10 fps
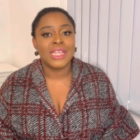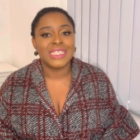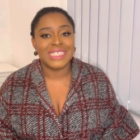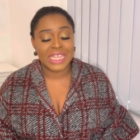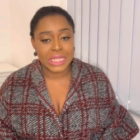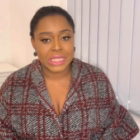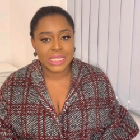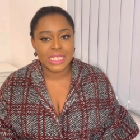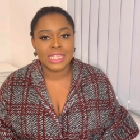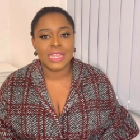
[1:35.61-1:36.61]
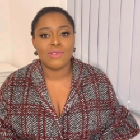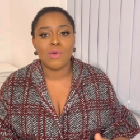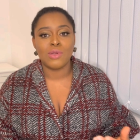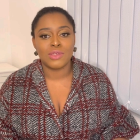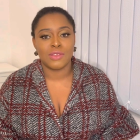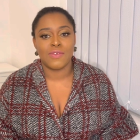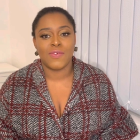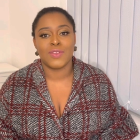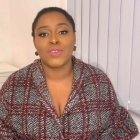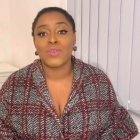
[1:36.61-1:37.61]
the dentist and also
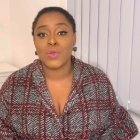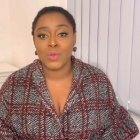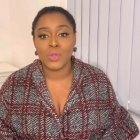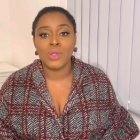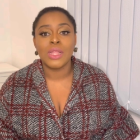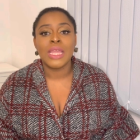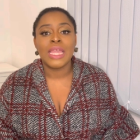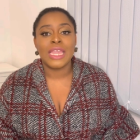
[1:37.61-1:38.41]
for school